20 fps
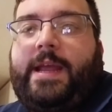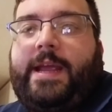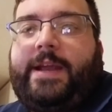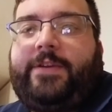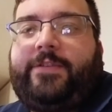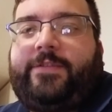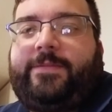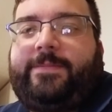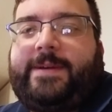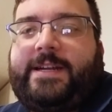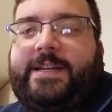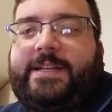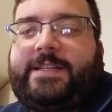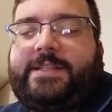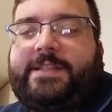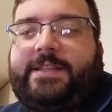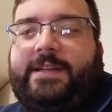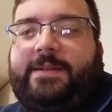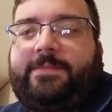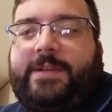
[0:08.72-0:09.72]
Hey everybody,
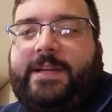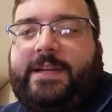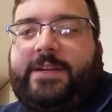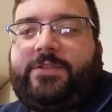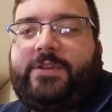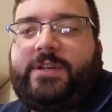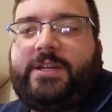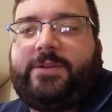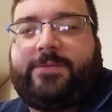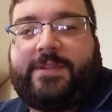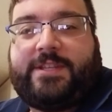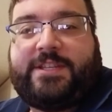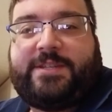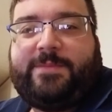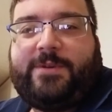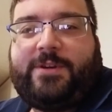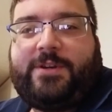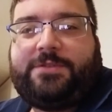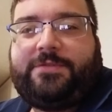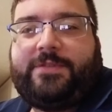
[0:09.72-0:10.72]
it's Liam Landry here with the
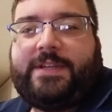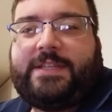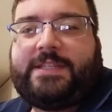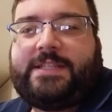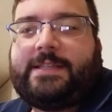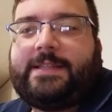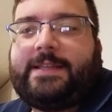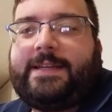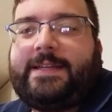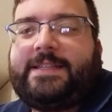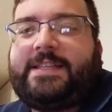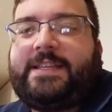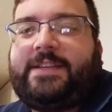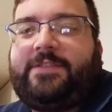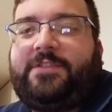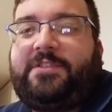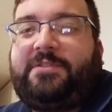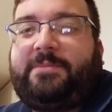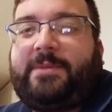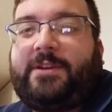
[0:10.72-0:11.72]
Small Wrestling Lines,
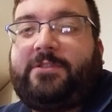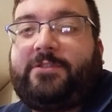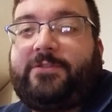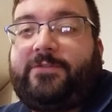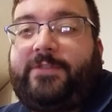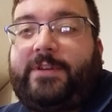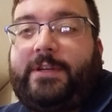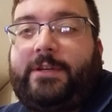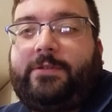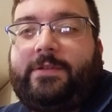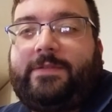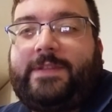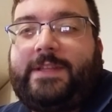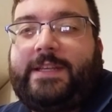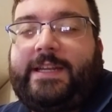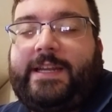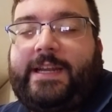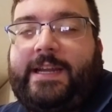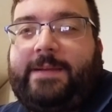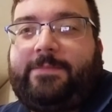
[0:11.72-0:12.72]
giving you my review of
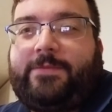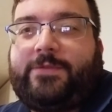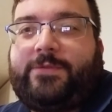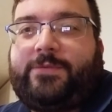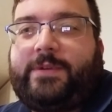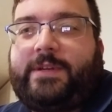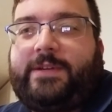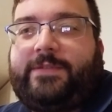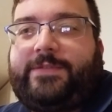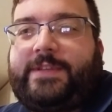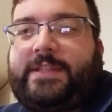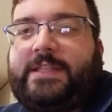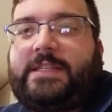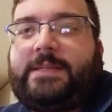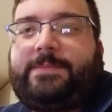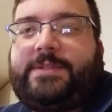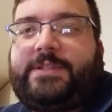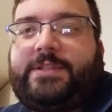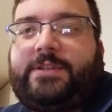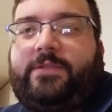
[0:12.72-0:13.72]
the April 25th
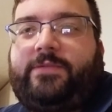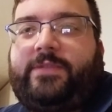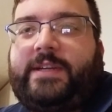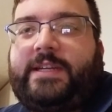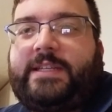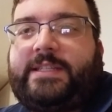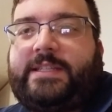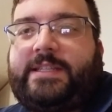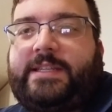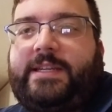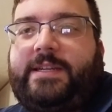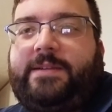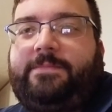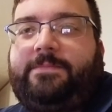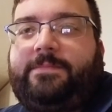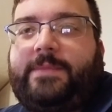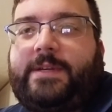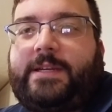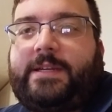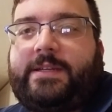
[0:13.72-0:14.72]
episode of NXT,
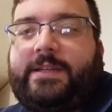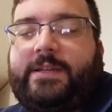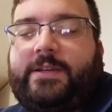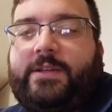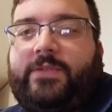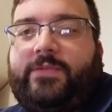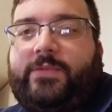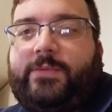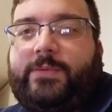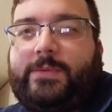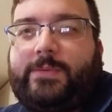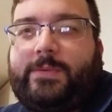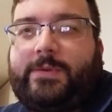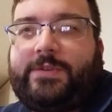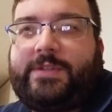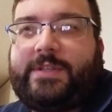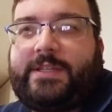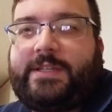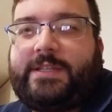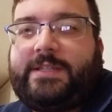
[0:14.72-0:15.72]
and tell you if it was
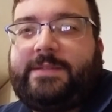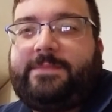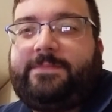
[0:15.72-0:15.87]
worth it.